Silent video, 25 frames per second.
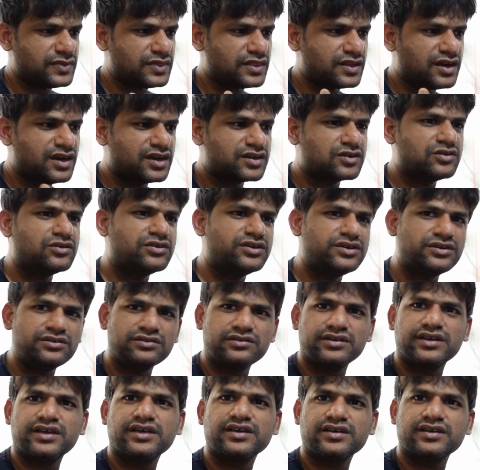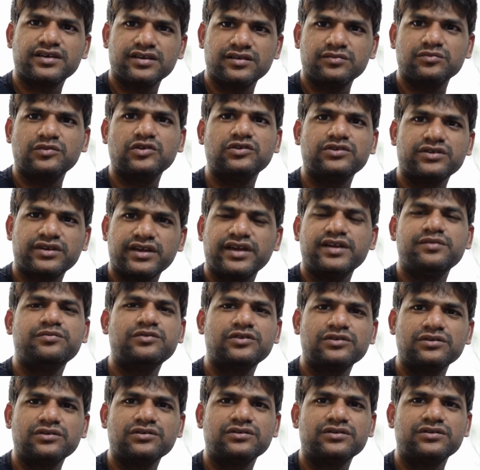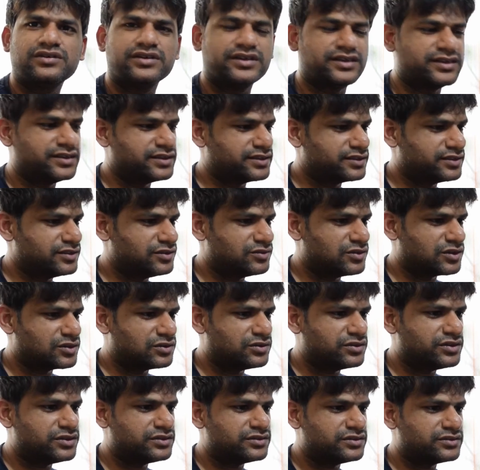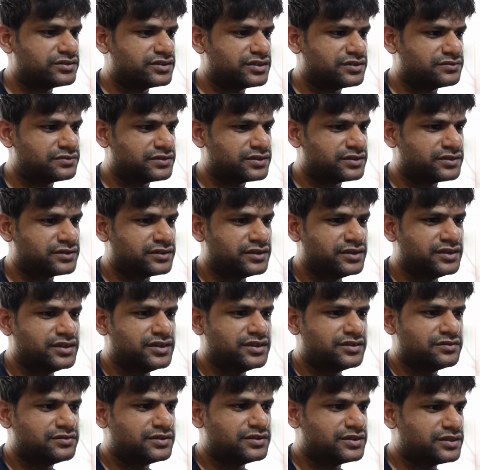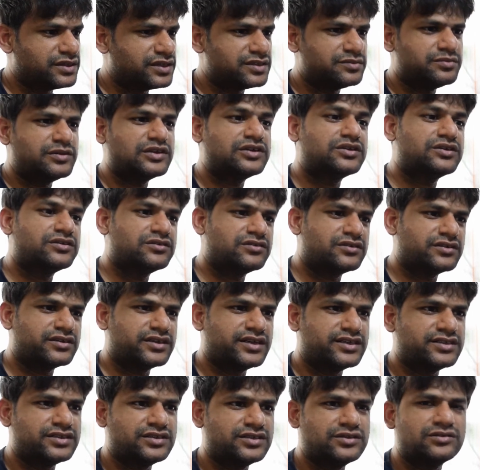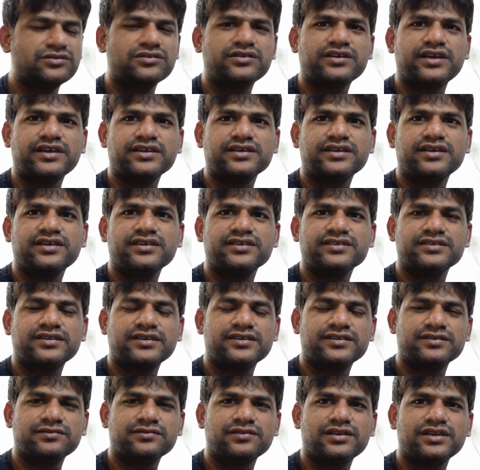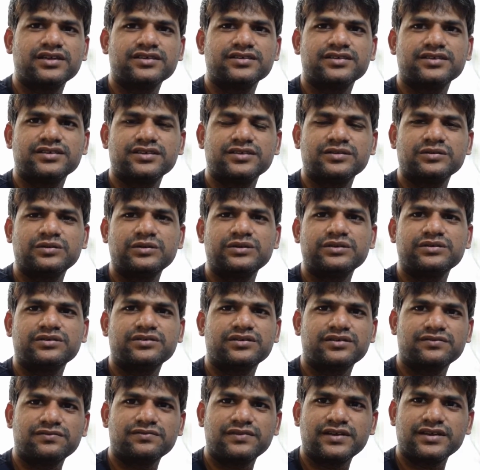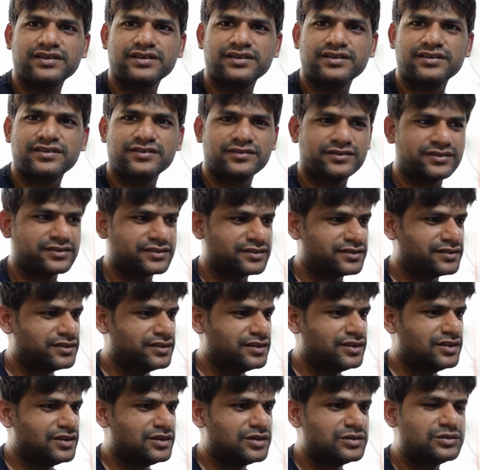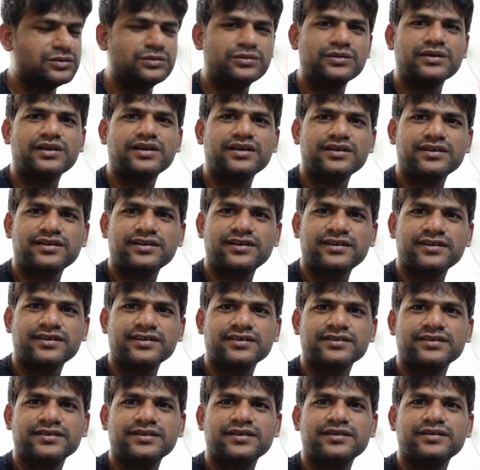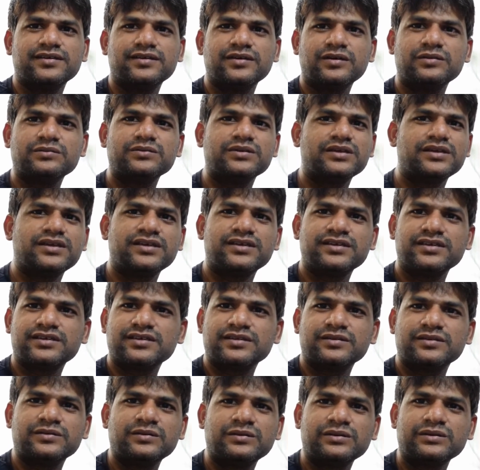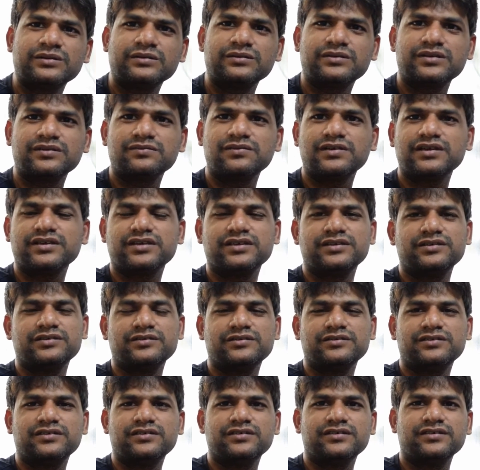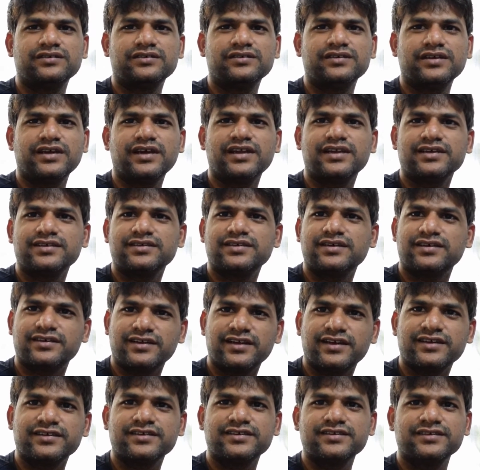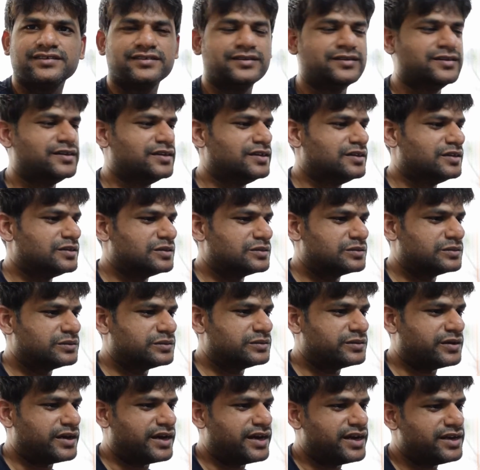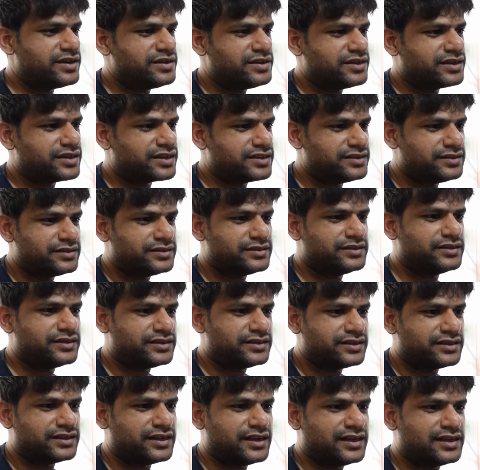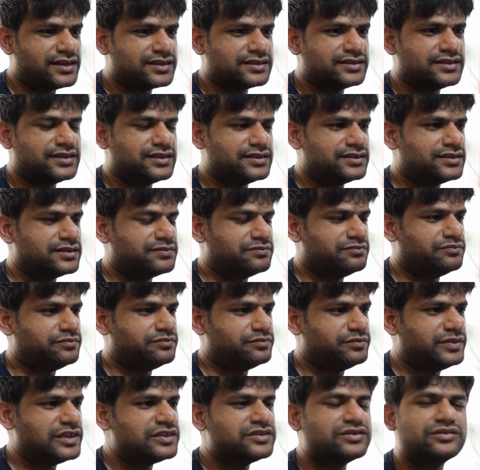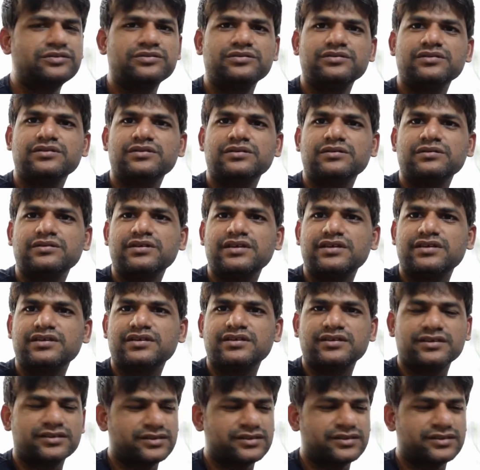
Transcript: are going to take more time to load, and you are going to suffer with respect to your SEO rankings, as well as it is going to reflect in your Google Analytics, and down the line it is going to reflect in your Alexa rankings. So I consider Alexa as a best tool, so that